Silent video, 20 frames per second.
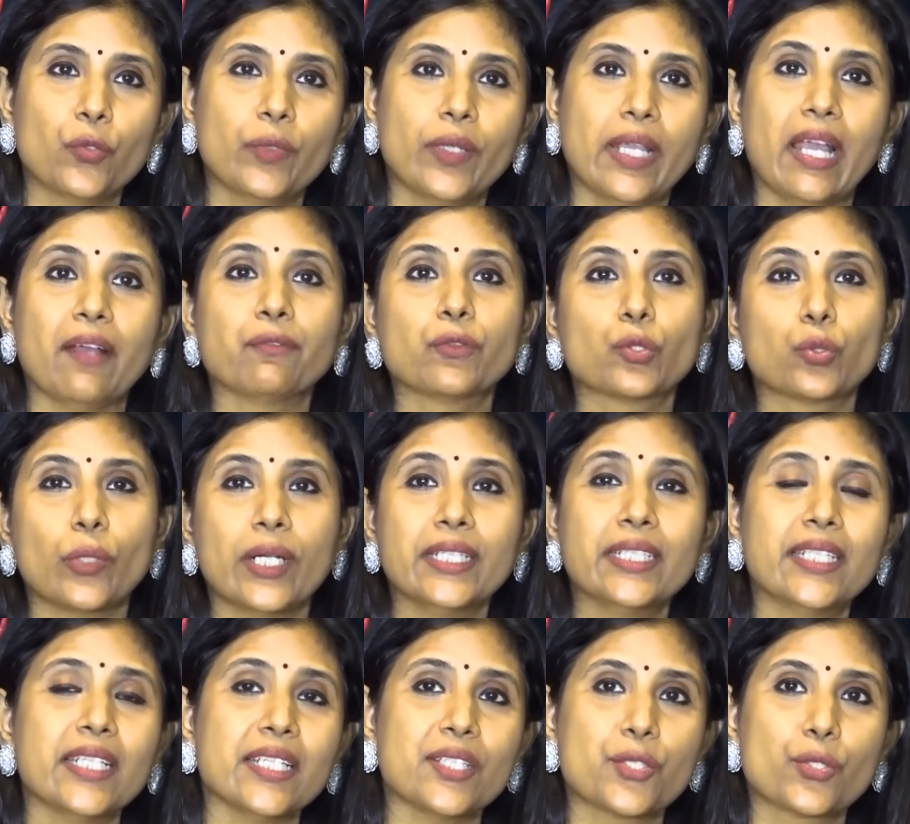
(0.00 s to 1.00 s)
we have
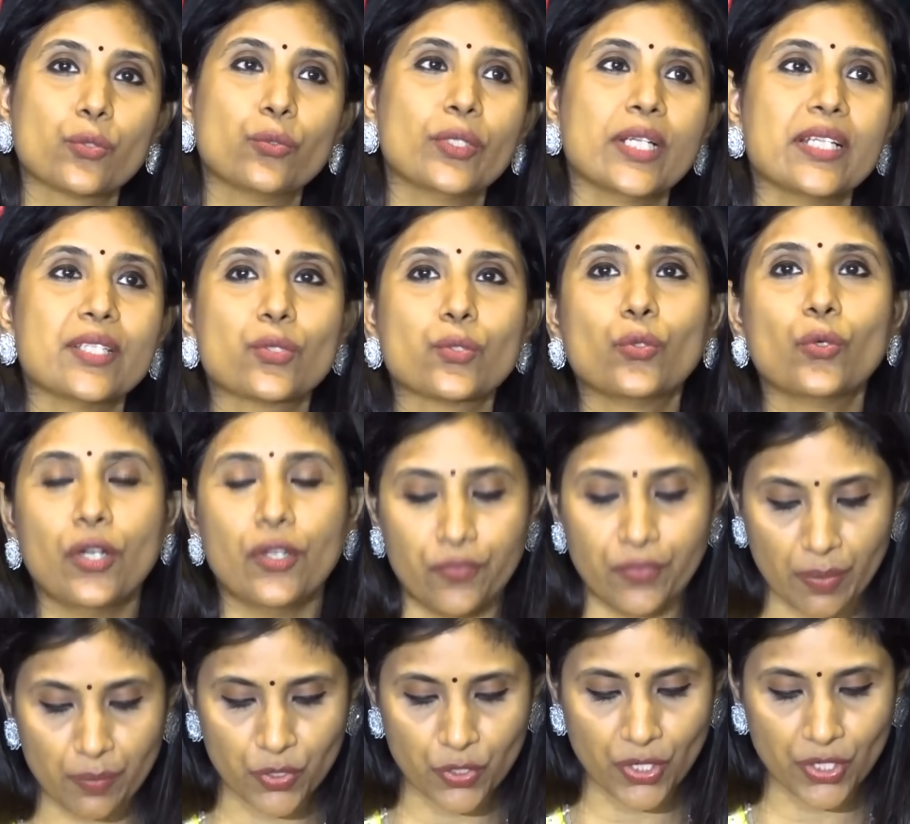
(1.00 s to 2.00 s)
20 students who are
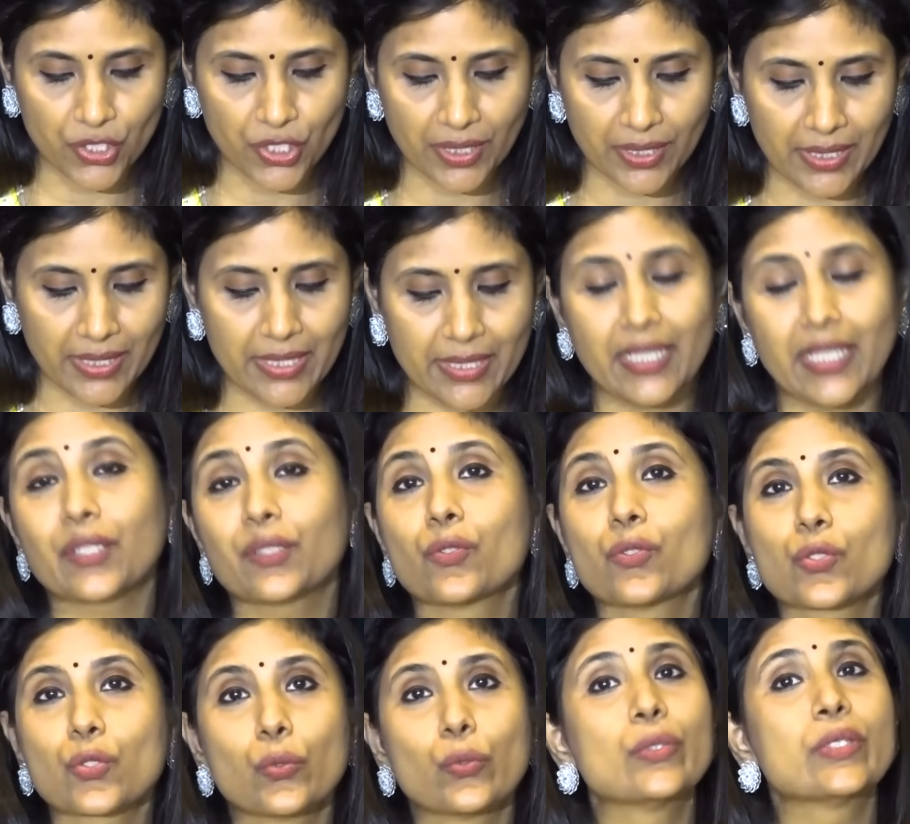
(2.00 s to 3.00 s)
from Sri Chaitanya Techno
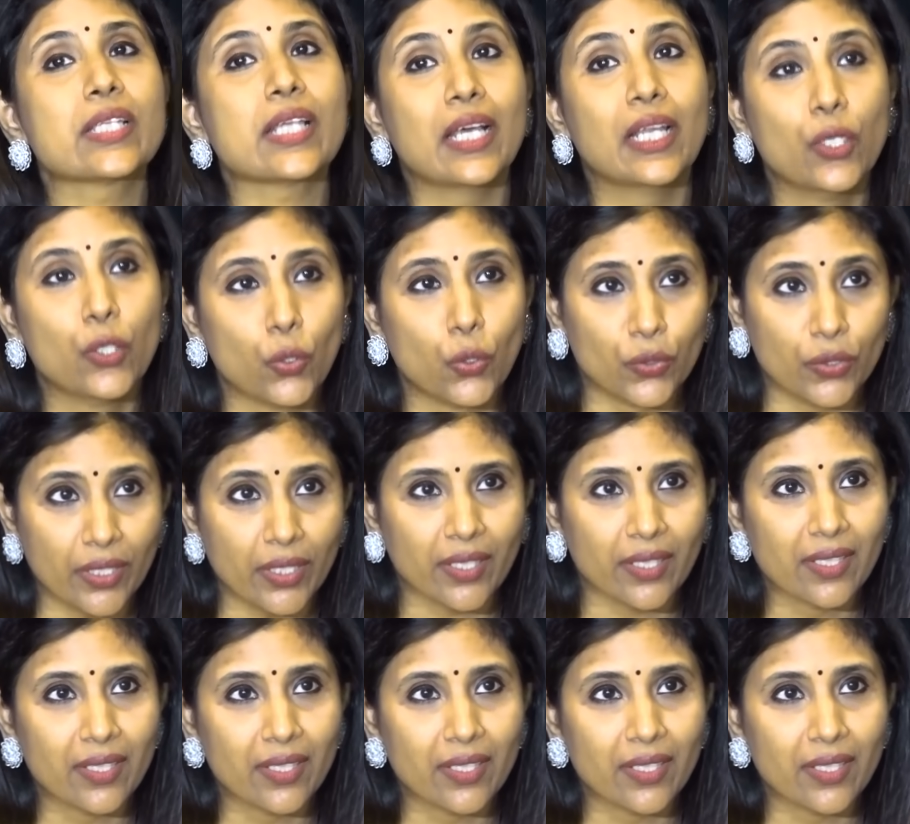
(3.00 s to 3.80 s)
Schools alone.